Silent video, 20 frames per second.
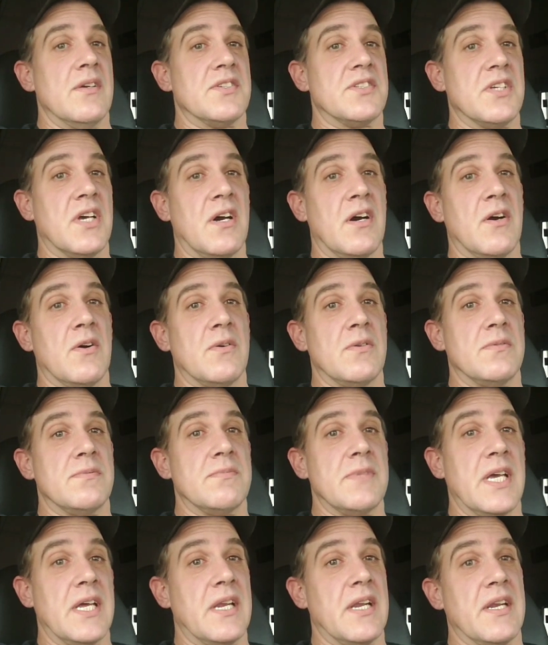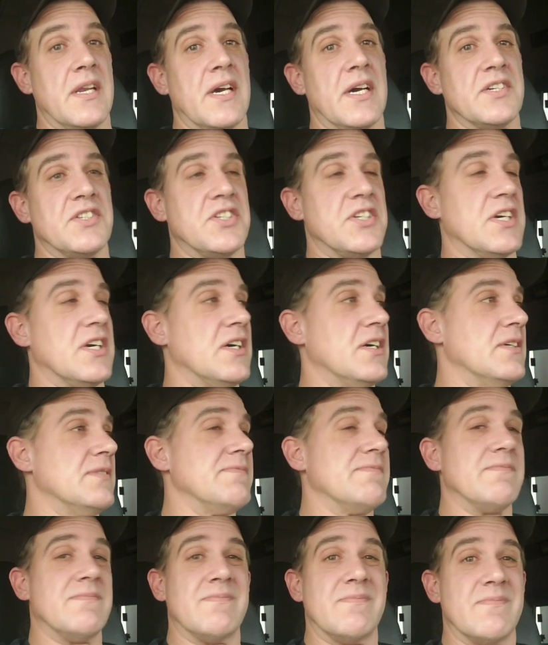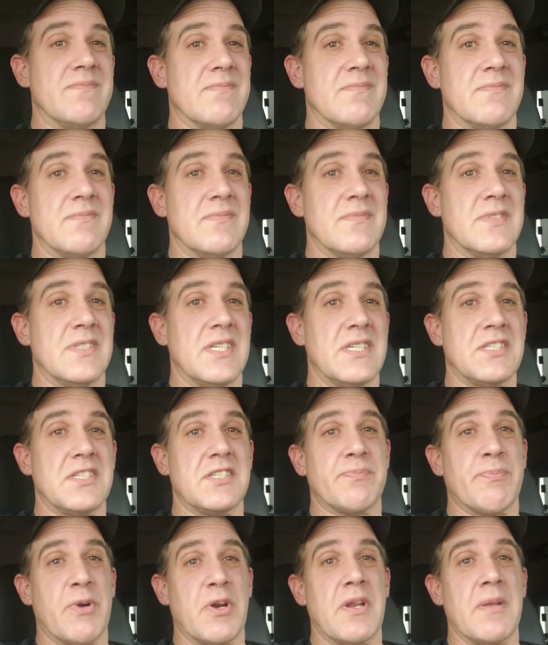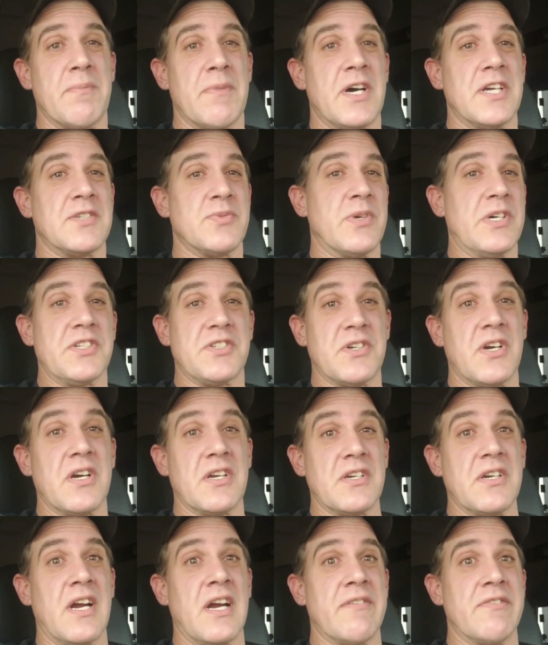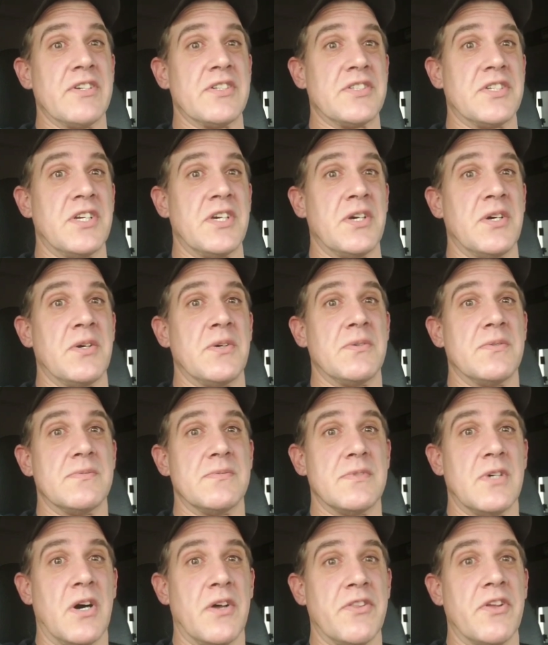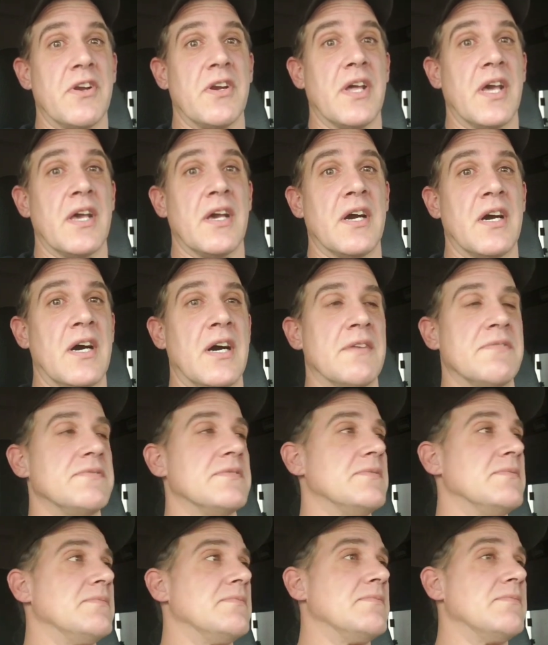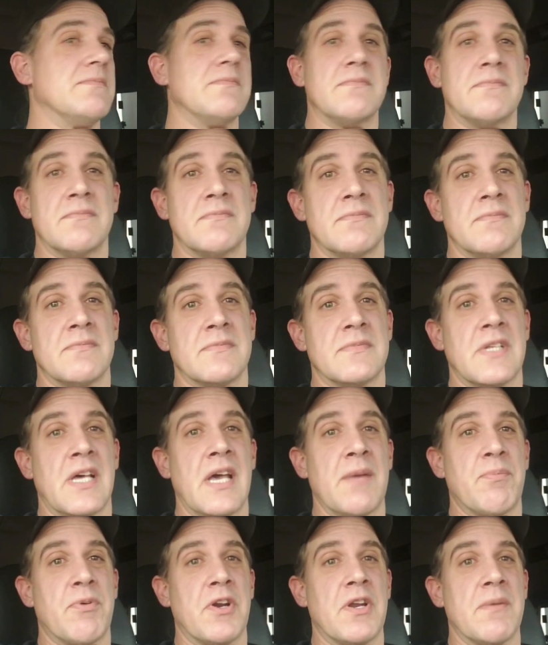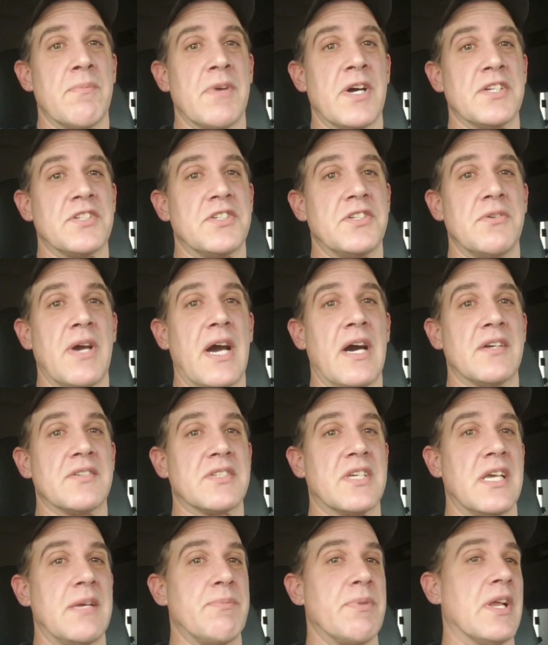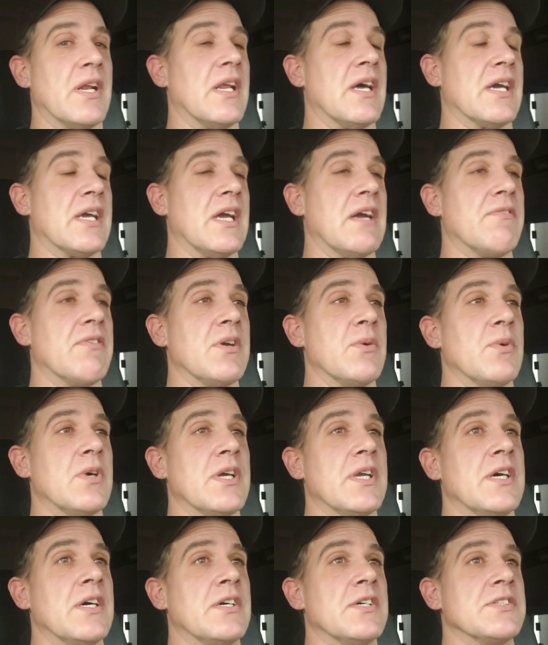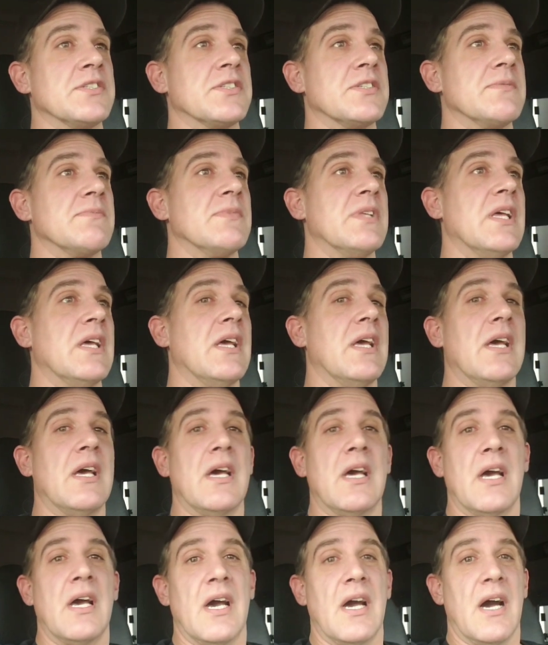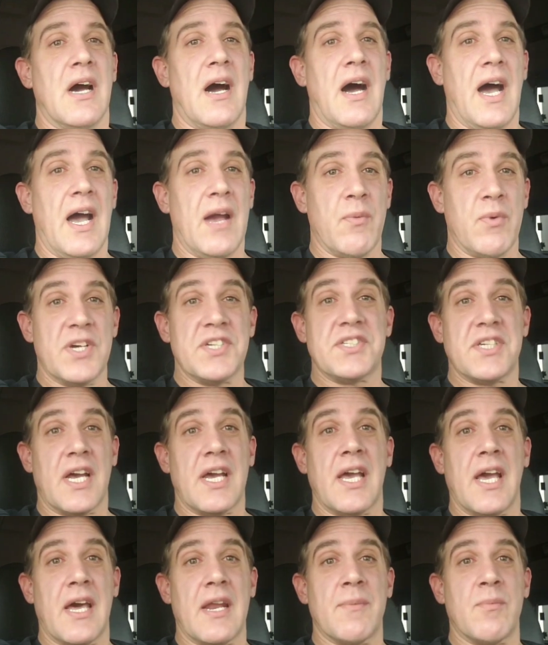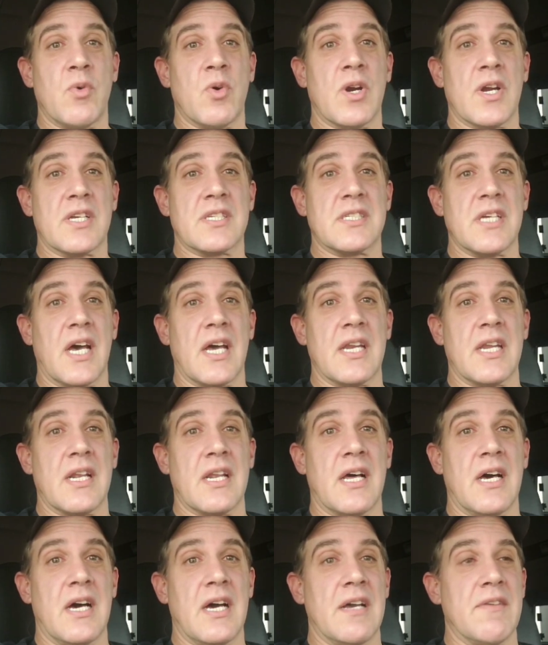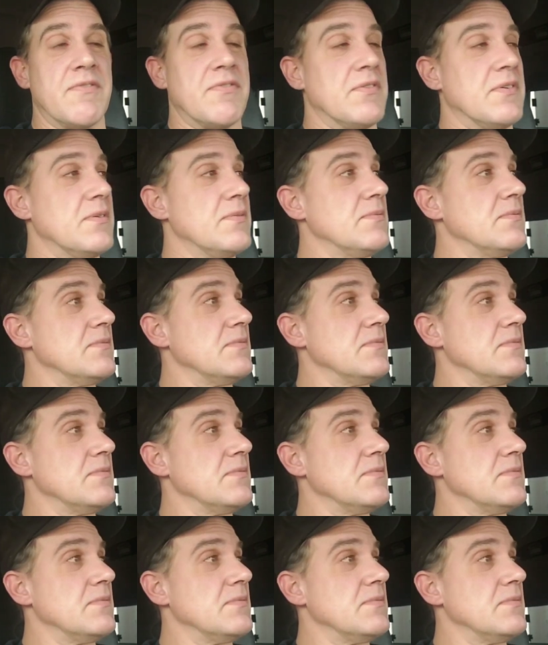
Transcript: So, in a nutshell, this is pretty much what truck drivers do on their day off. They pretty much do housekeeping like everyone else. I wish I had a more exciting life,